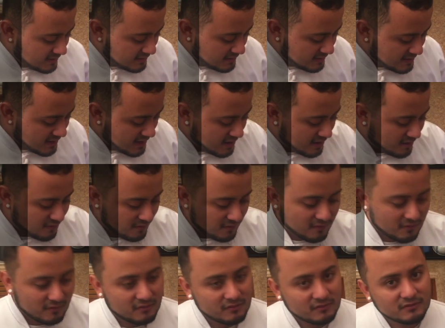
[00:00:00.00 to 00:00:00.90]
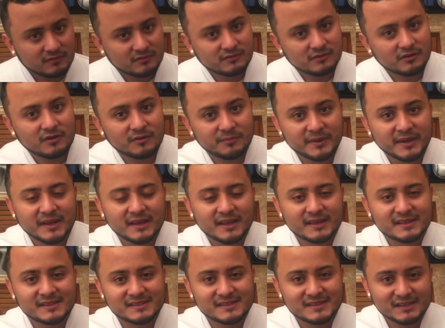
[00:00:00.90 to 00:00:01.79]
Now our meat
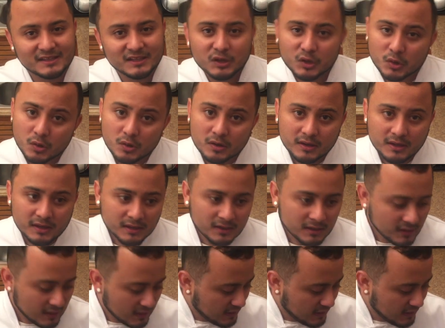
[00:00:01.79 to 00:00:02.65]
is still cooking,